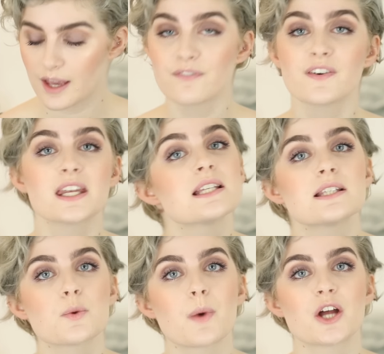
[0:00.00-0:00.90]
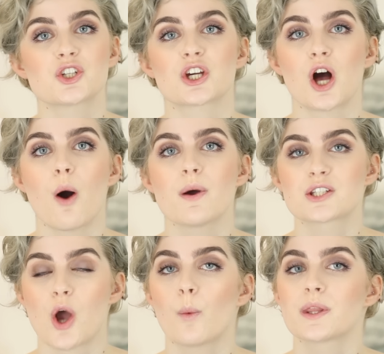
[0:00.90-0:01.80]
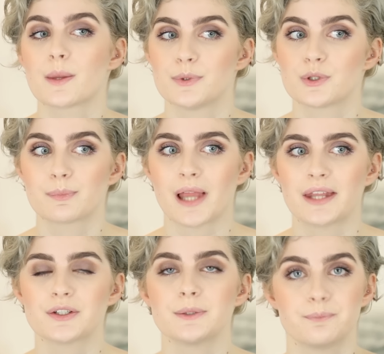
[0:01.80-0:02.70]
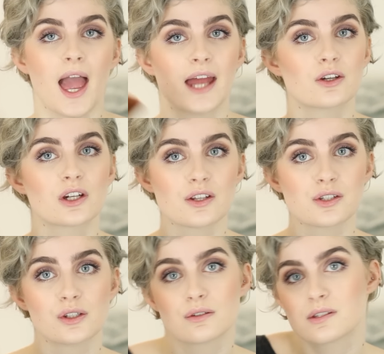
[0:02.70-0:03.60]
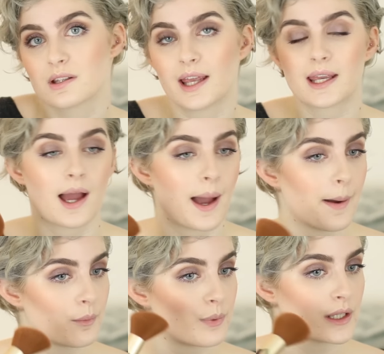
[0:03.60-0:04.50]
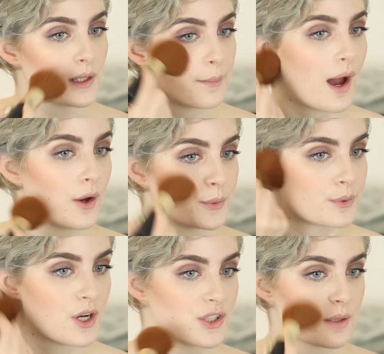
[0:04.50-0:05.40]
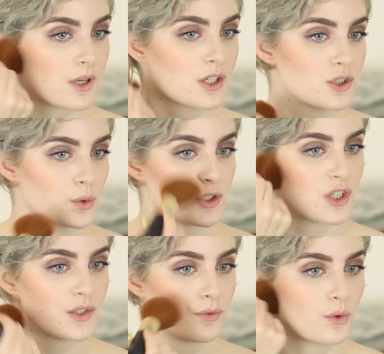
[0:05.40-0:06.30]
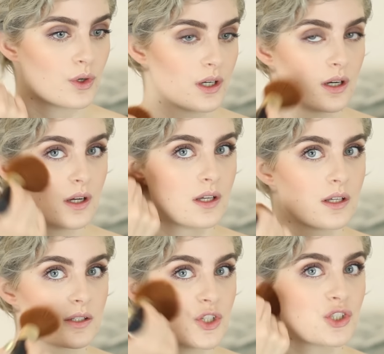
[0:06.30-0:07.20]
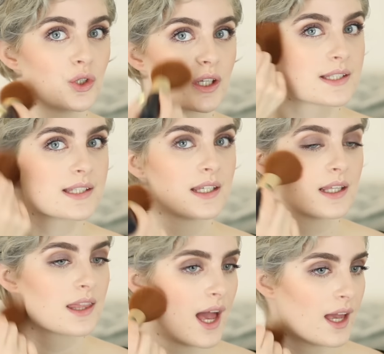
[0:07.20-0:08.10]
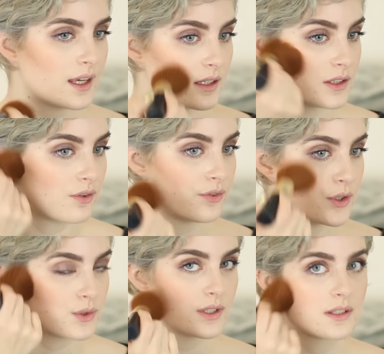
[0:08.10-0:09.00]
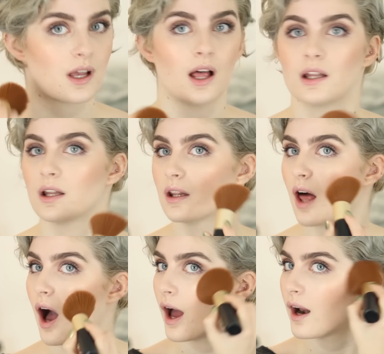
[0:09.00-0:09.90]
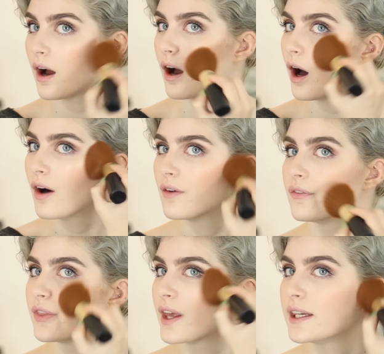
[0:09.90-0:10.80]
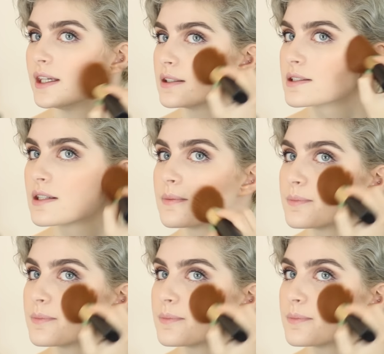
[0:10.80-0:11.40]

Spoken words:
If it is too much, you can always go with the beauty blender, and you can also use like a regular powder brush, and I'm gonna do it just so you can see that it diffuses a lot of the heat.